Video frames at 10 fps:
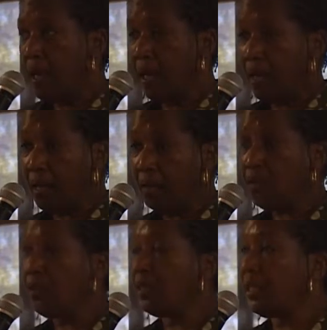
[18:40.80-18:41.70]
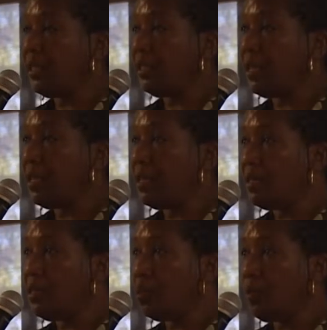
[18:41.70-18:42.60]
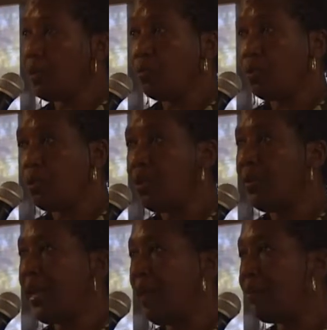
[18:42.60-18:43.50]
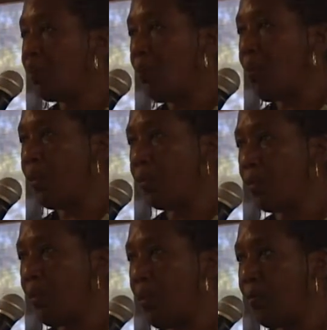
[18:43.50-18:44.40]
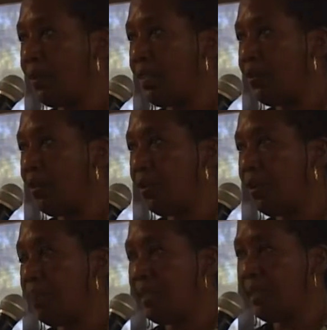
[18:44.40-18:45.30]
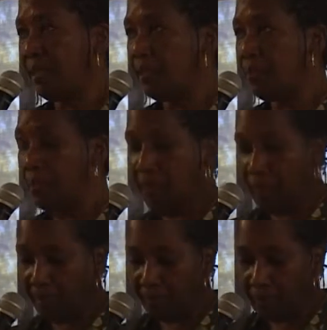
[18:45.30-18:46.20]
Uh, certainly in a situation when you don't have support, support within your immediate community